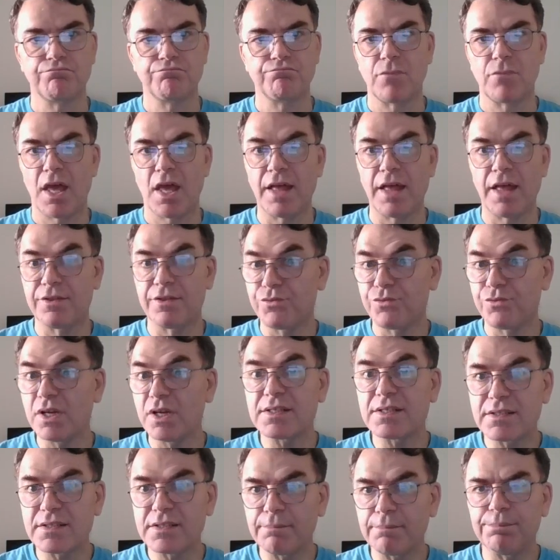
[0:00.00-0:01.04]
really
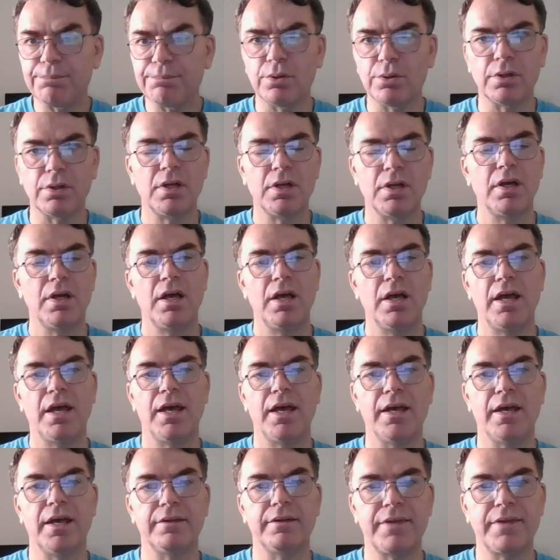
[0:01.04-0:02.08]
simple
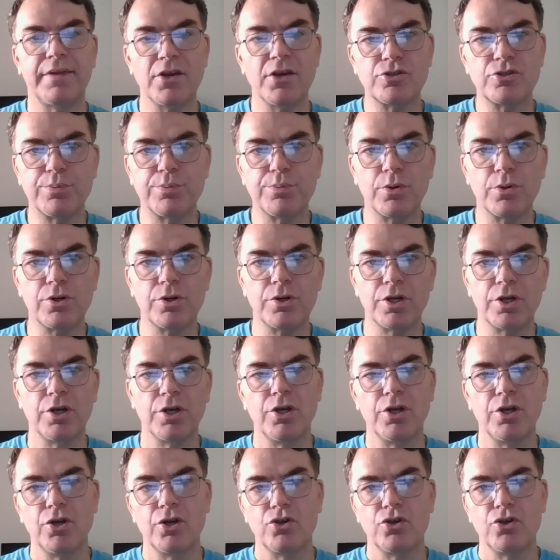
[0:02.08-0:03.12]
dashboard
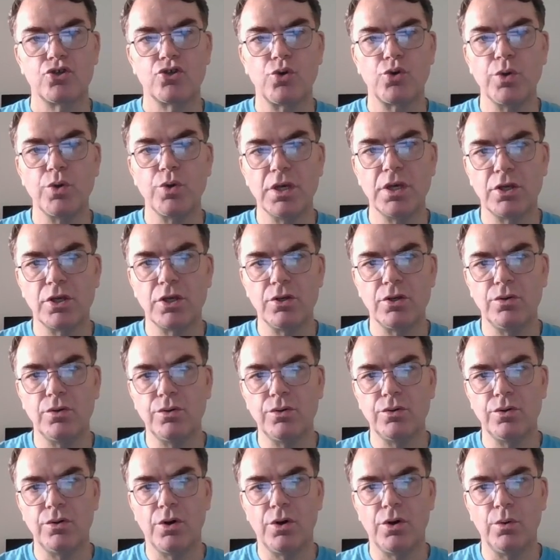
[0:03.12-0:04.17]
showing
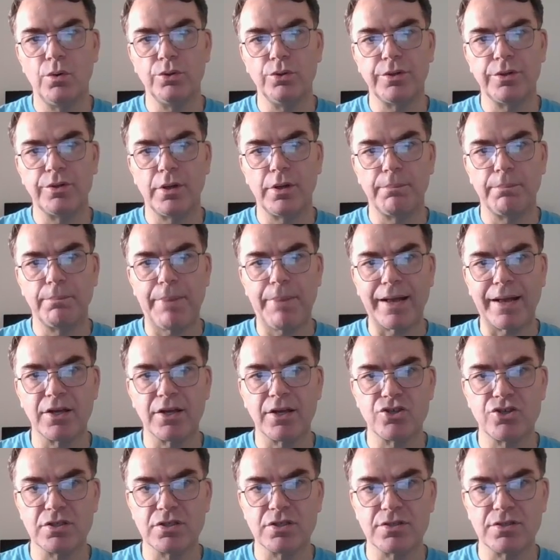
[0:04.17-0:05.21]
you all the
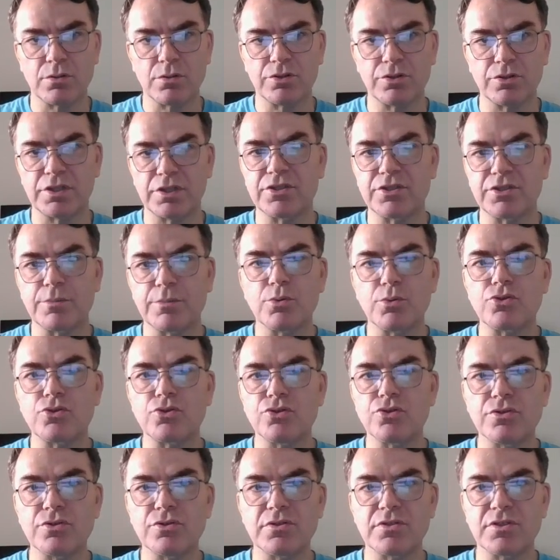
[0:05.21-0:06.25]
packages, all the
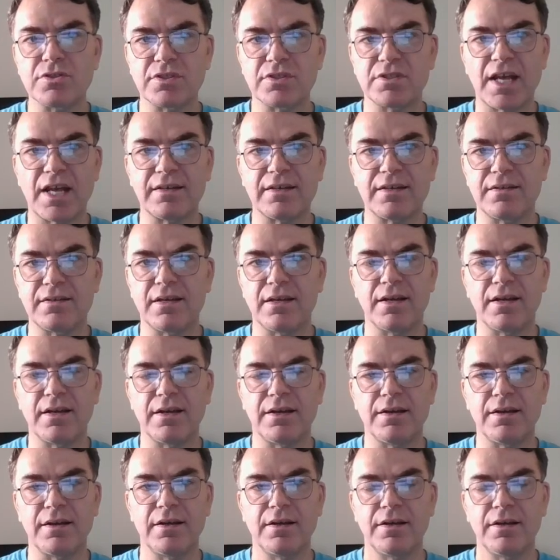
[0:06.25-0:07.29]
distributions that
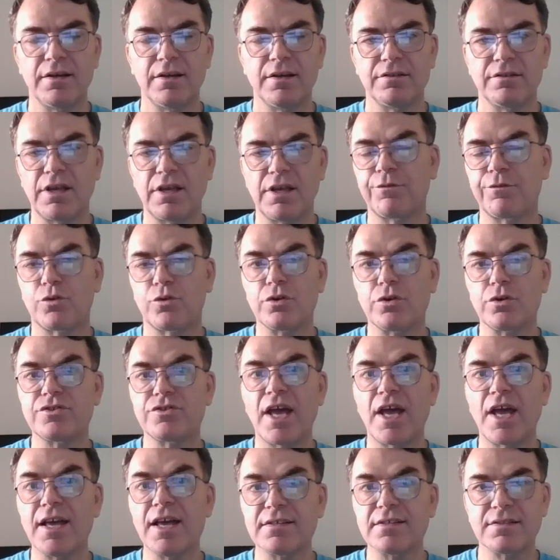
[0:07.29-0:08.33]
Dave Cross
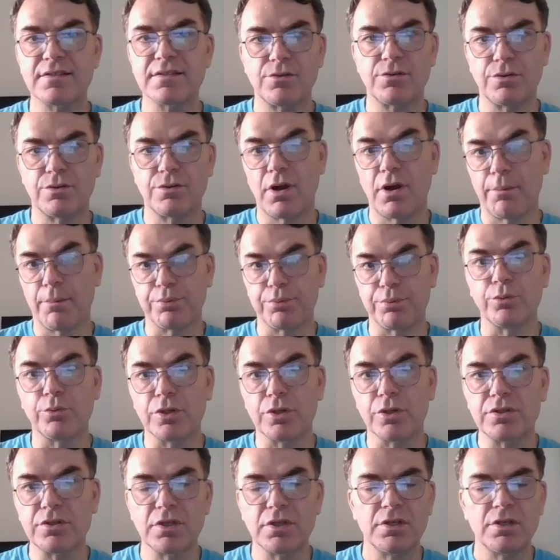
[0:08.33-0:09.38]
has or
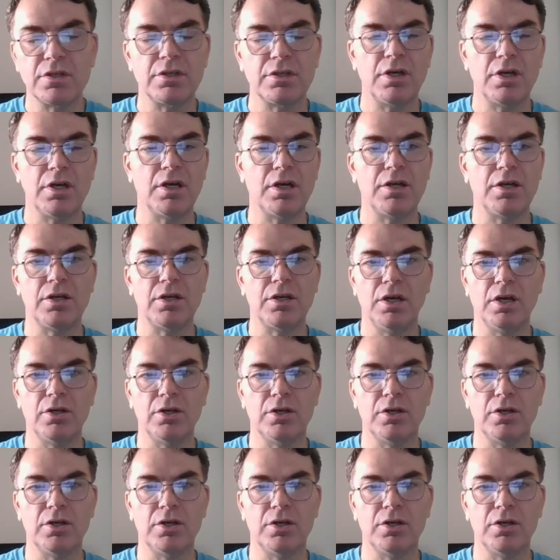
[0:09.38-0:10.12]
uploaded to